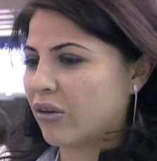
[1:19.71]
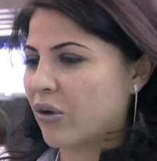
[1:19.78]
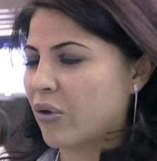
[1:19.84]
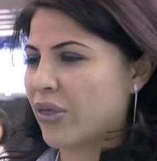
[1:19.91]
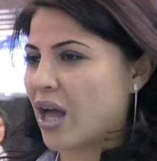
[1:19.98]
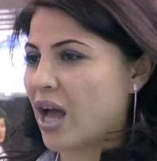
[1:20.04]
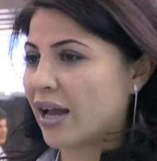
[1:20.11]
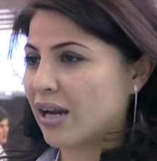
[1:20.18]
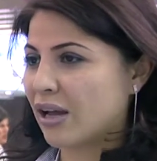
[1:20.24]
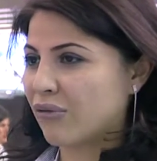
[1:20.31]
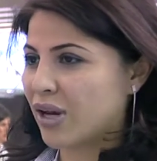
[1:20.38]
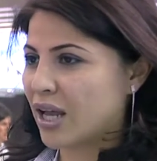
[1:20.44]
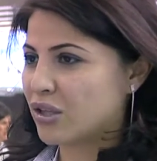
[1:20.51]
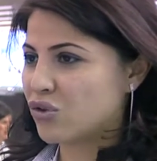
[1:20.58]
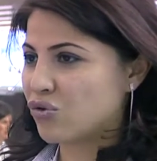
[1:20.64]
the
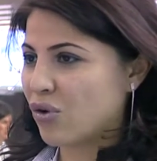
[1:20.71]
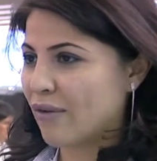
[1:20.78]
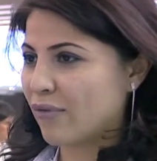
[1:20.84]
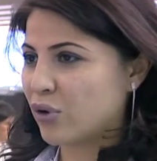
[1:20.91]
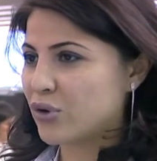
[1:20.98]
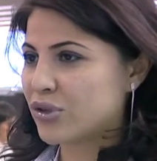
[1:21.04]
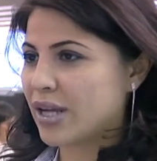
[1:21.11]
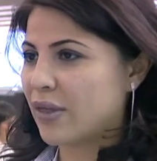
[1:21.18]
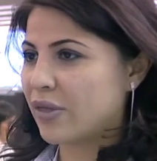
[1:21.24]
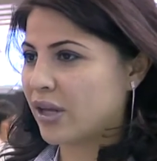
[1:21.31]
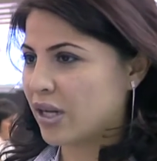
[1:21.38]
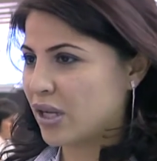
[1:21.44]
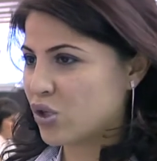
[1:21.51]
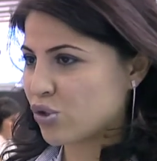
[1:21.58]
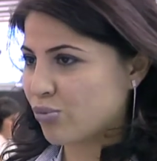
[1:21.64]
high-level end travelers and the
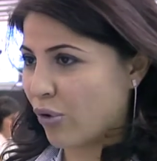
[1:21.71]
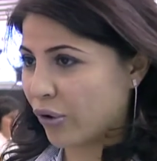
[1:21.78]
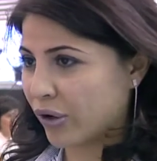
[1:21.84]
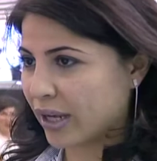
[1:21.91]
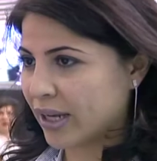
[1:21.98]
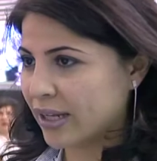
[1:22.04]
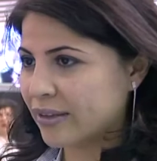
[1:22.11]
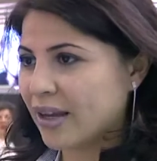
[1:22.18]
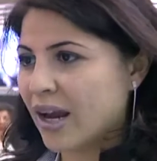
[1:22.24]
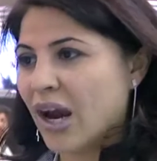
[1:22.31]
niche market